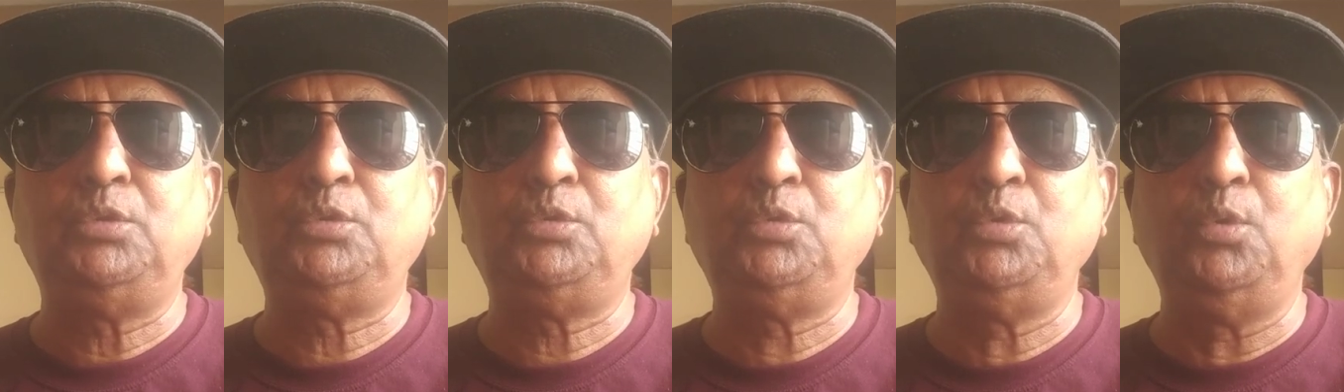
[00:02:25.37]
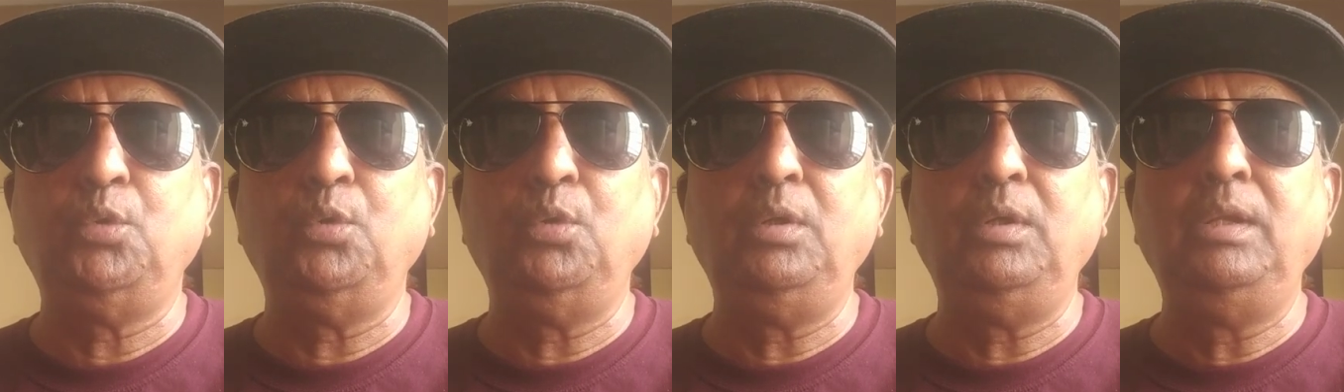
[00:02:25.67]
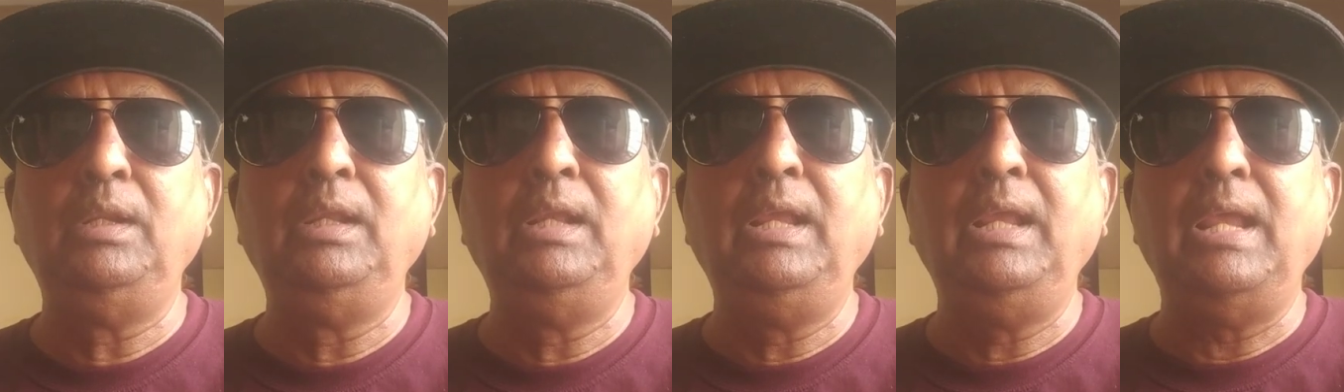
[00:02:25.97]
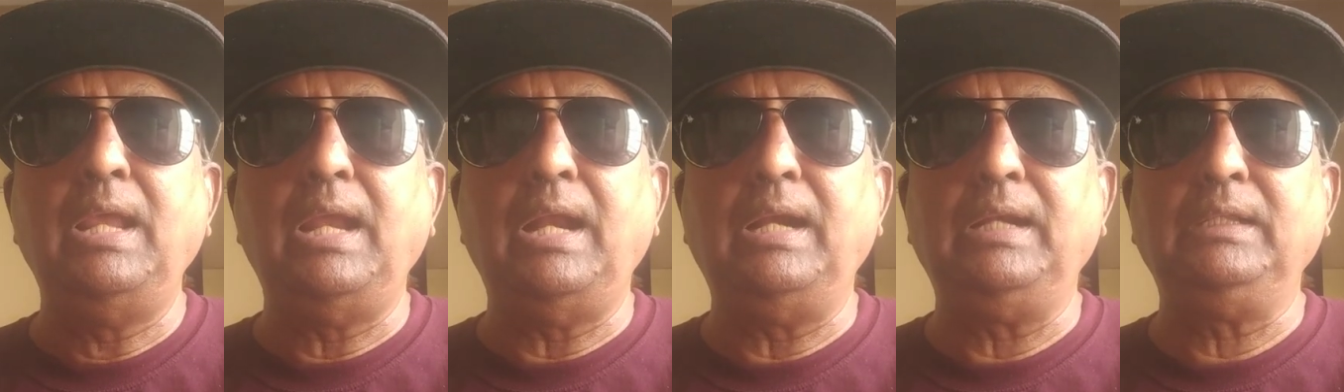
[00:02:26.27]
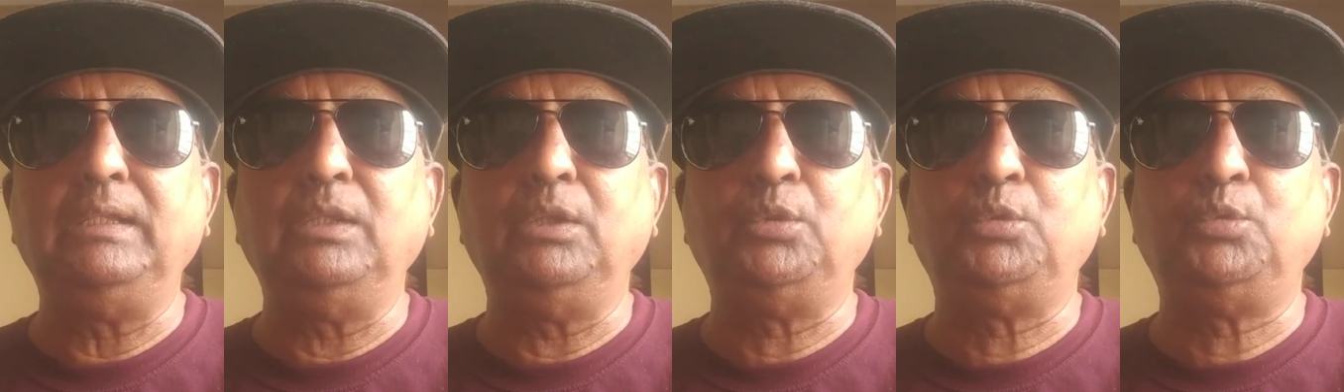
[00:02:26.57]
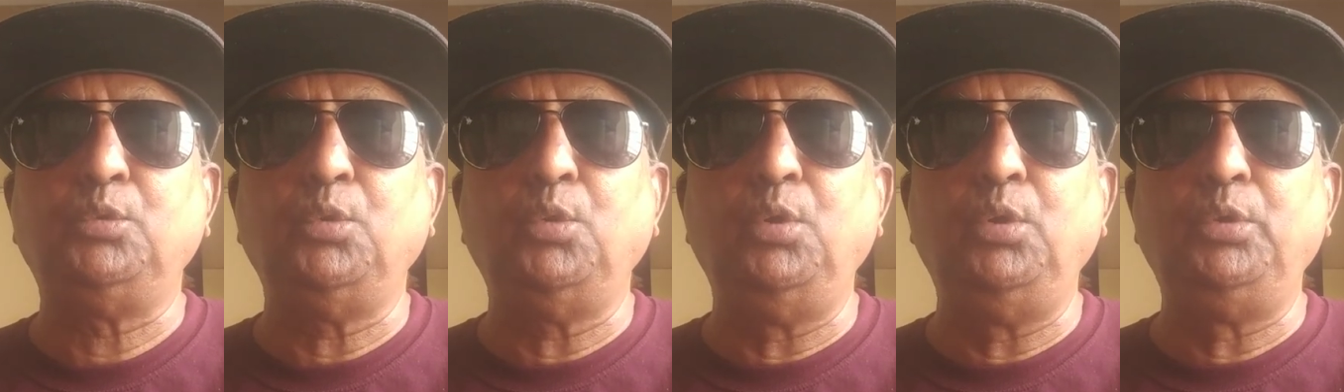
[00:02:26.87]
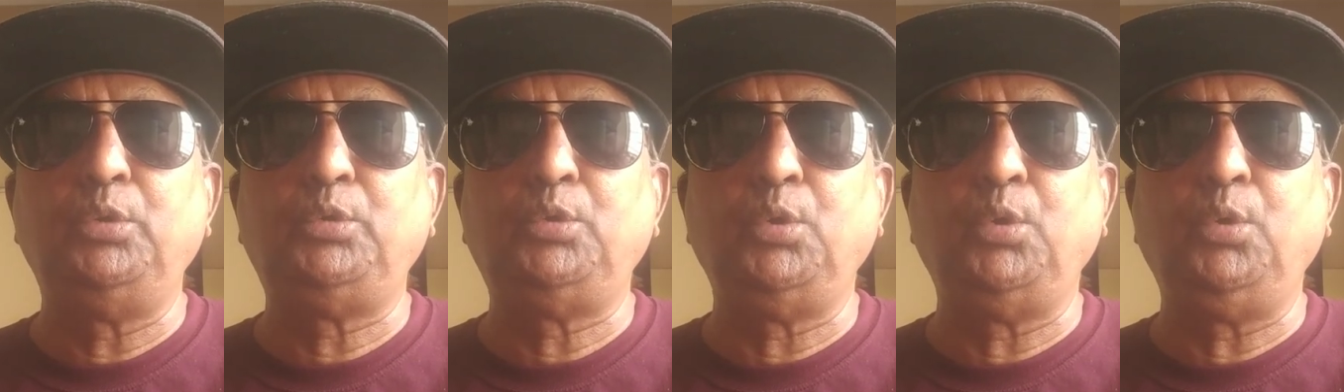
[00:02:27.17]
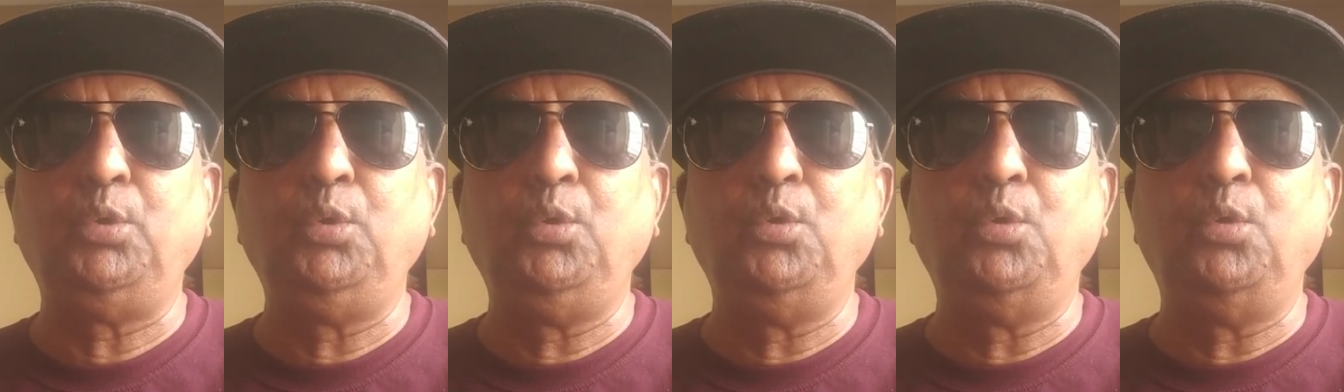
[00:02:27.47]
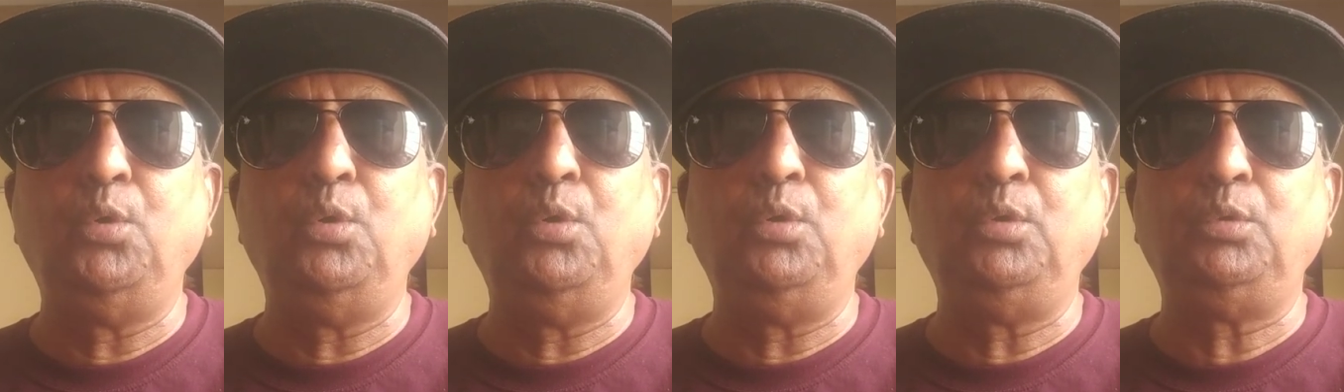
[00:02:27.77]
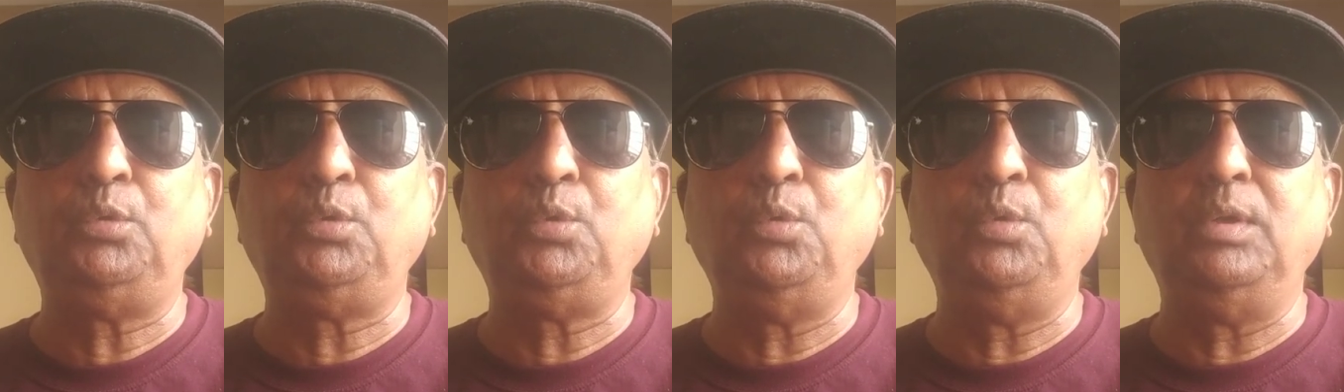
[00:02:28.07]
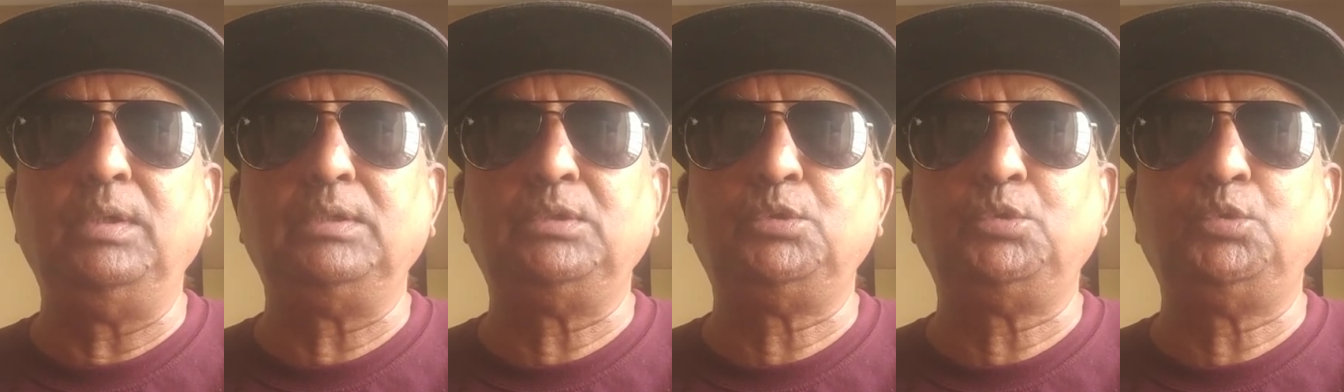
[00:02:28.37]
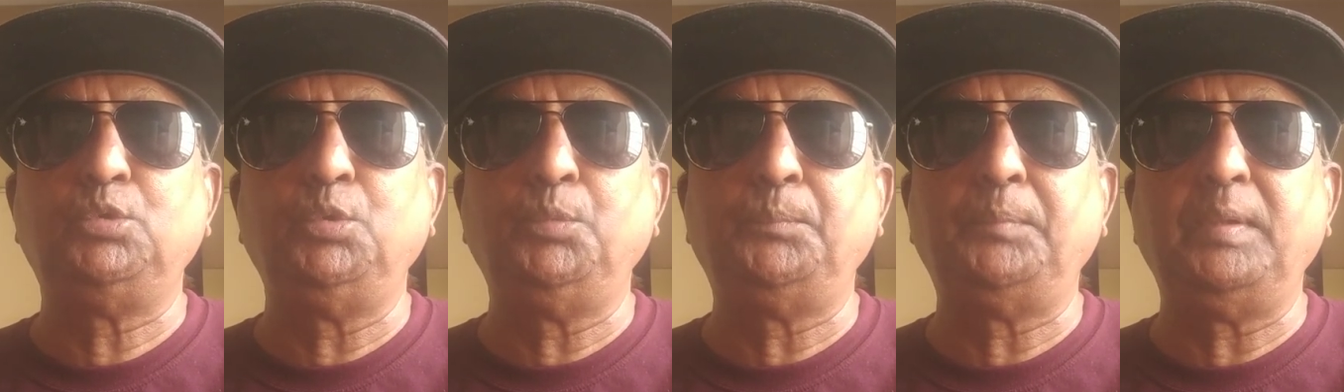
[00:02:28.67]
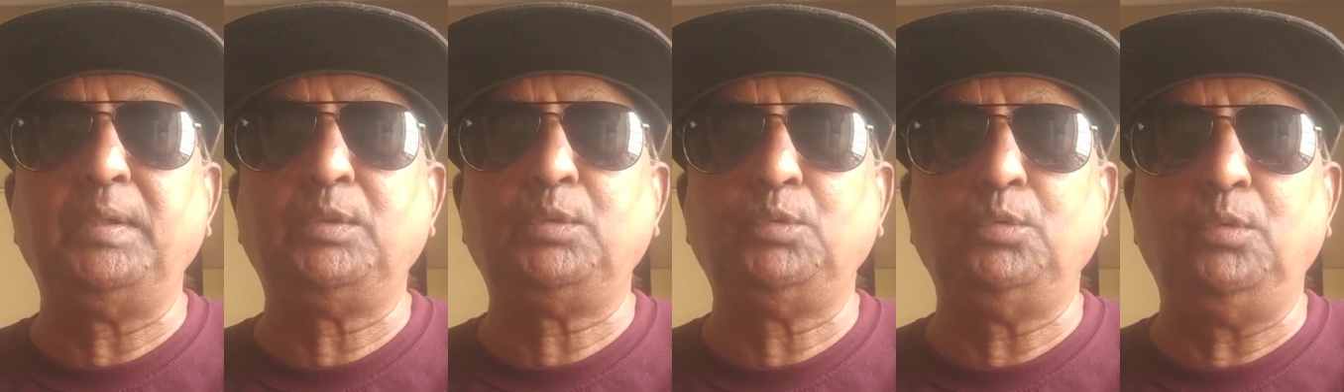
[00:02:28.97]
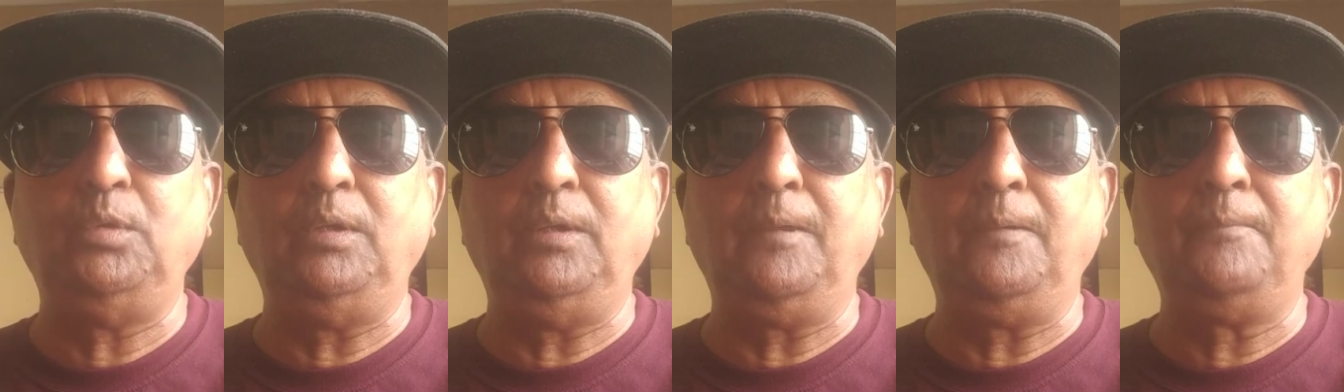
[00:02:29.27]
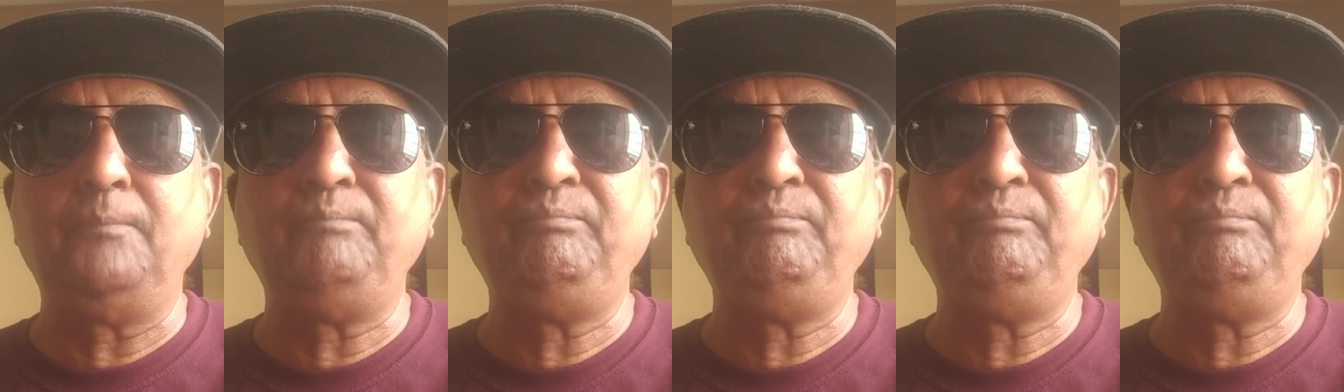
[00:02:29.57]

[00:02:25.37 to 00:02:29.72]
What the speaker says: soul and the soul should go towards super soul.